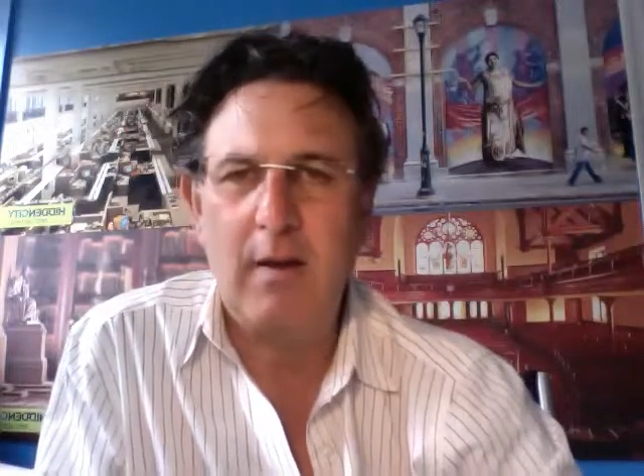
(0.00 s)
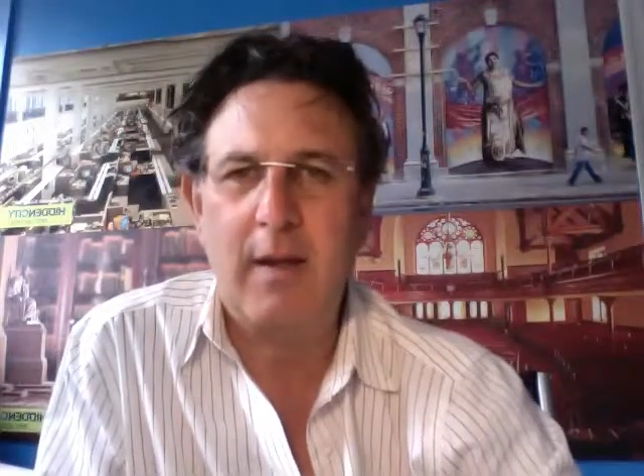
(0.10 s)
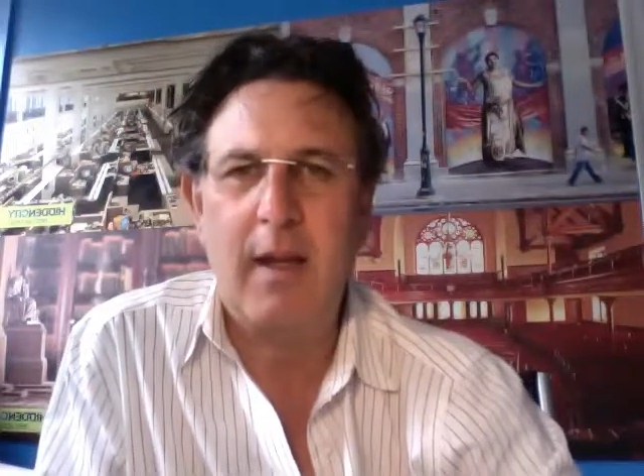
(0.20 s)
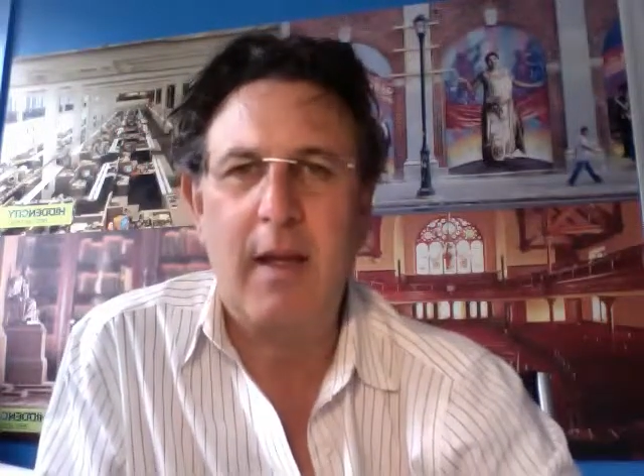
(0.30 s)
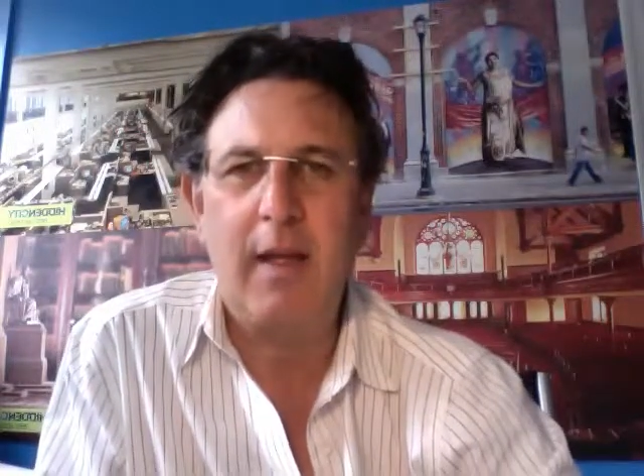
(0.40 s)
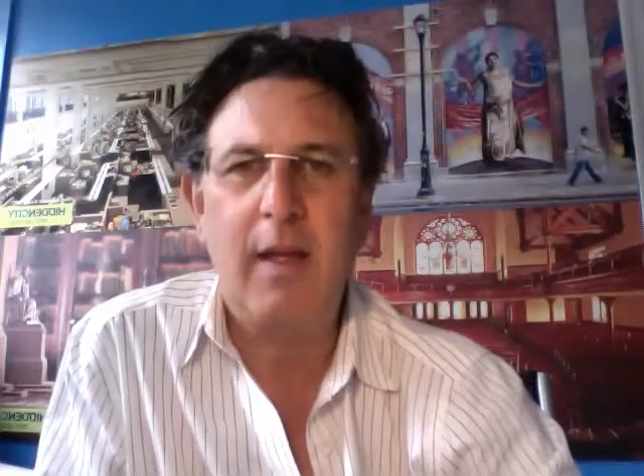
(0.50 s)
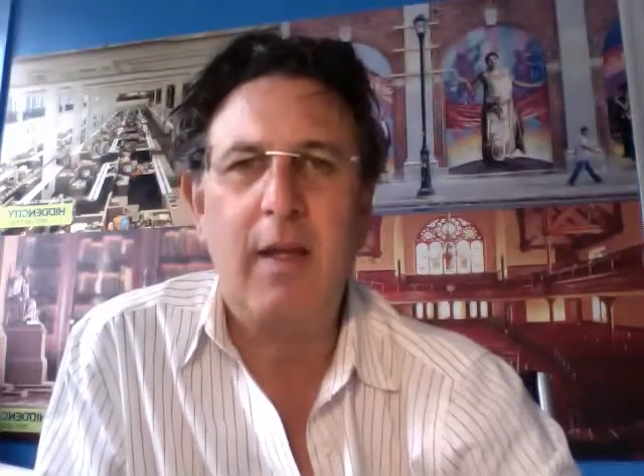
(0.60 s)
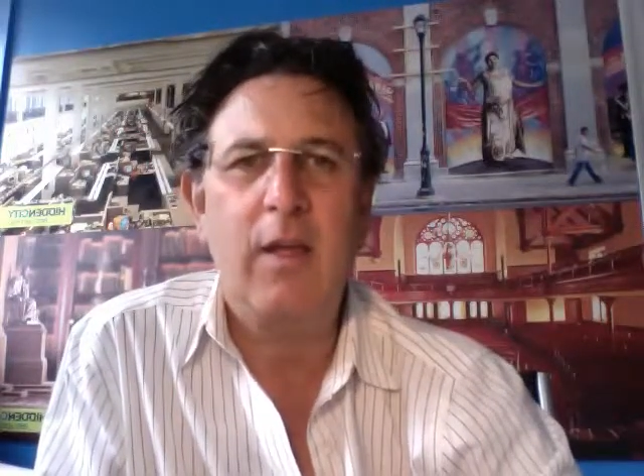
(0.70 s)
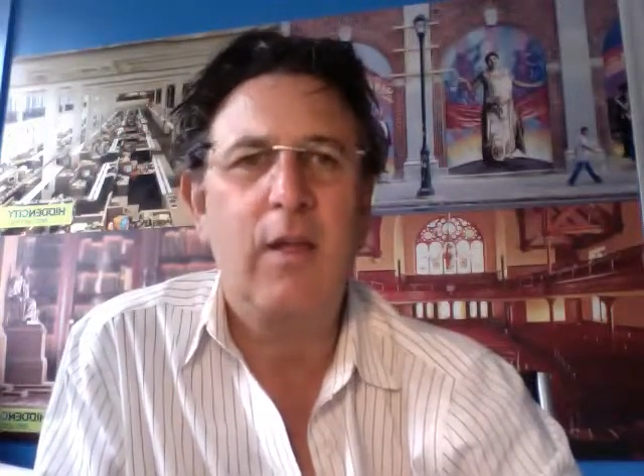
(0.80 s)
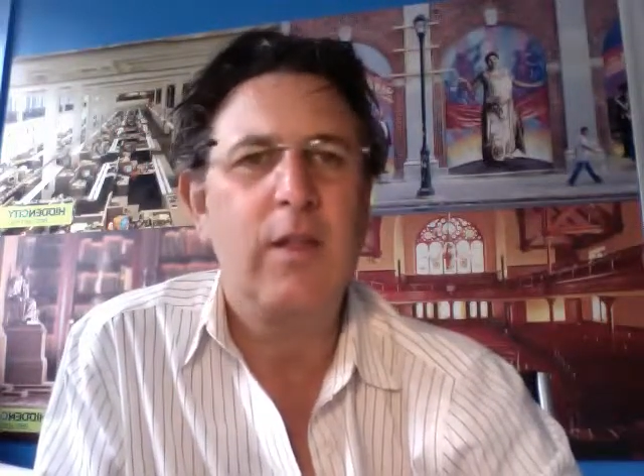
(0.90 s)
Okay?
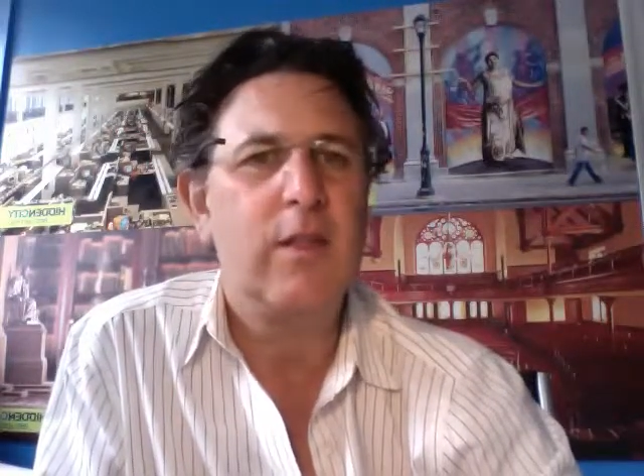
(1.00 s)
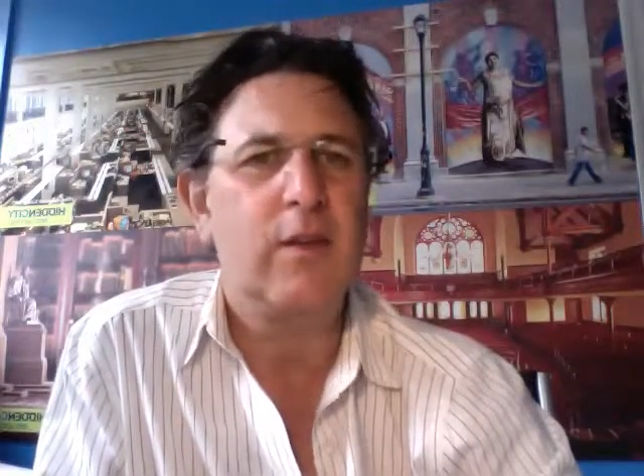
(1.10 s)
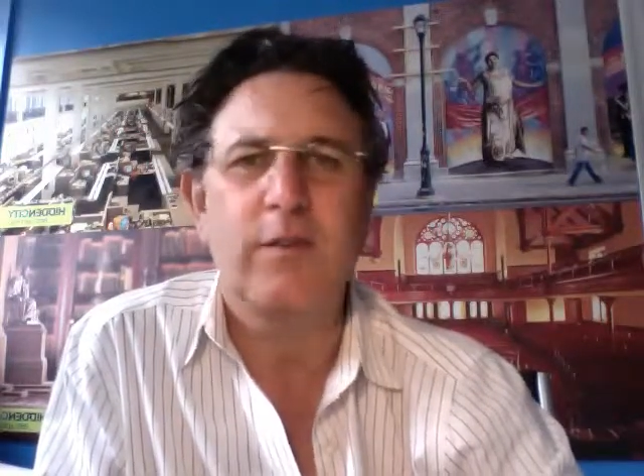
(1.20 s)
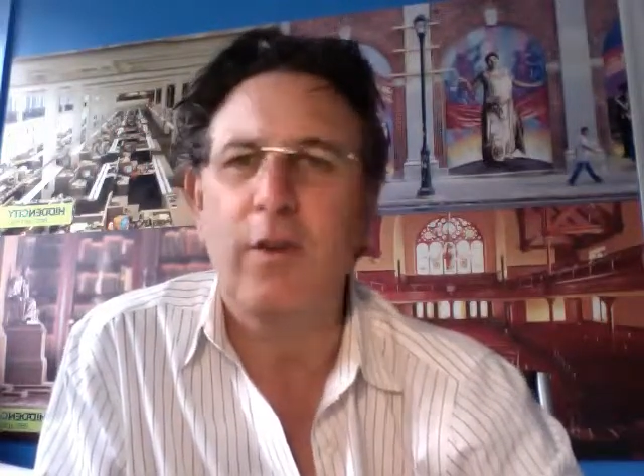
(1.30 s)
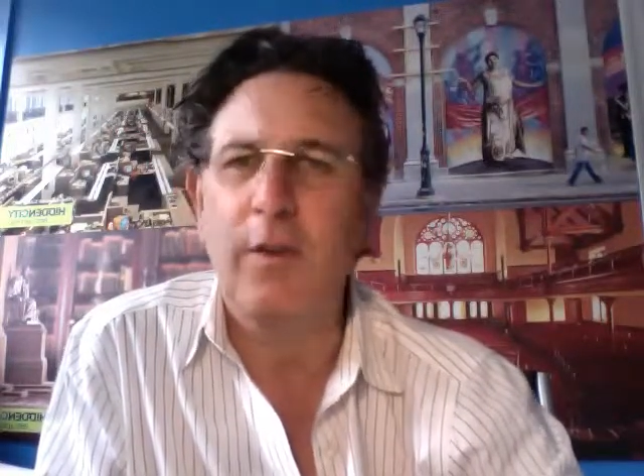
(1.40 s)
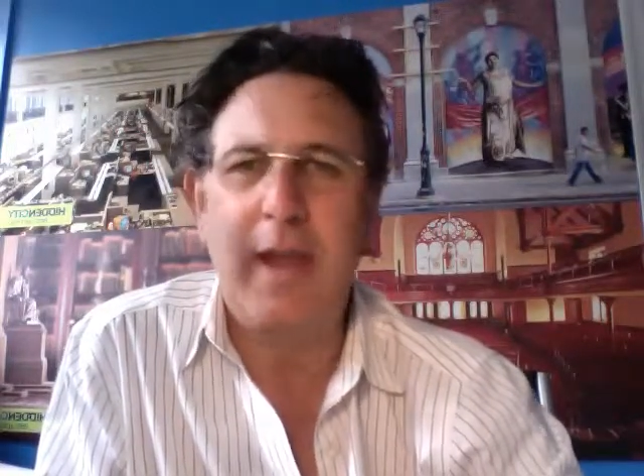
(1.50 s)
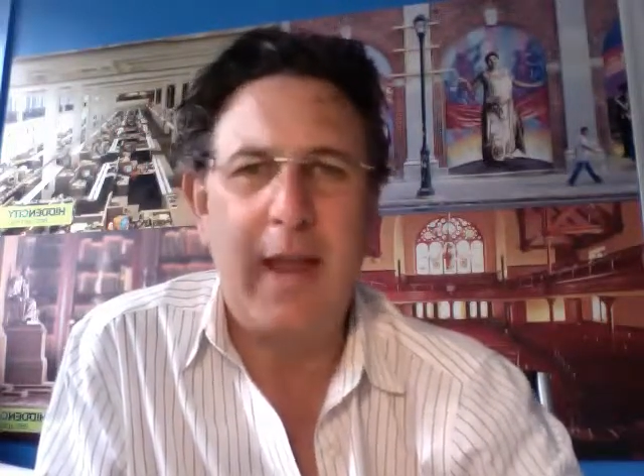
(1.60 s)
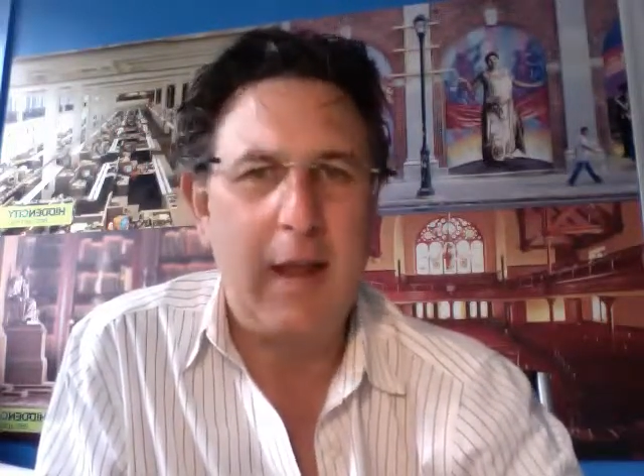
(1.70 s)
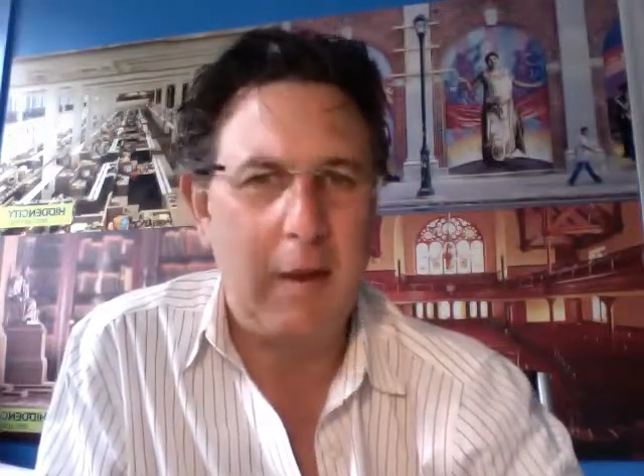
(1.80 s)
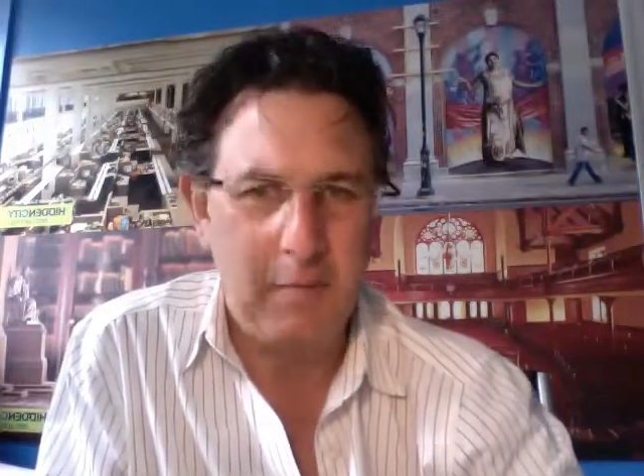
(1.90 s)
There's no
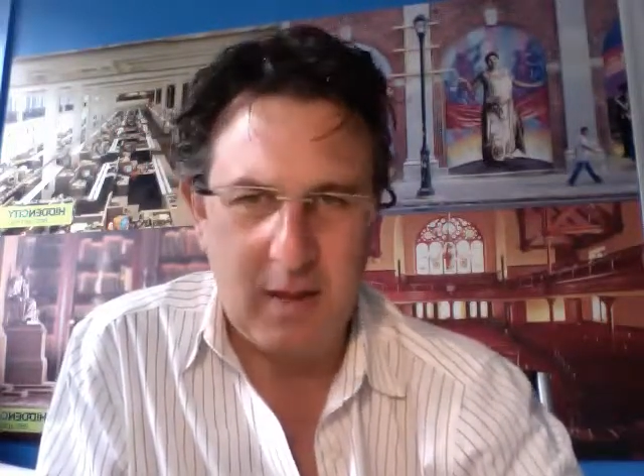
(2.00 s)
game